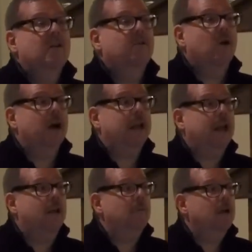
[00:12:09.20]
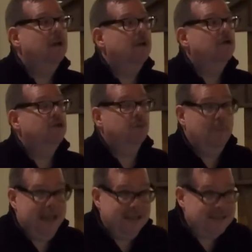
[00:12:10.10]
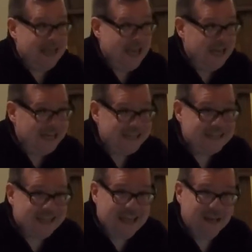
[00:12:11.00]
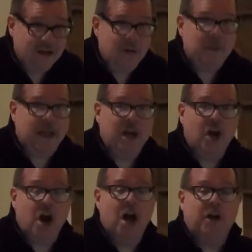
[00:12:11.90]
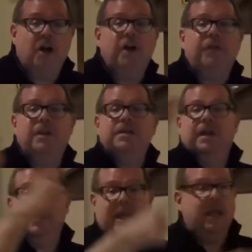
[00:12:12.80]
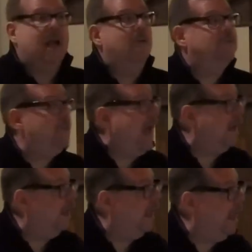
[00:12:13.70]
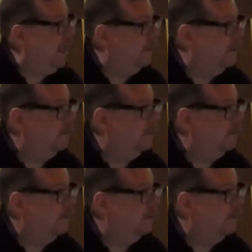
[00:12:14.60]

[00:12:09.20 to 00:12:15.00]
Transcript: for him, to maintain his kingdom here on earth until he comes back again.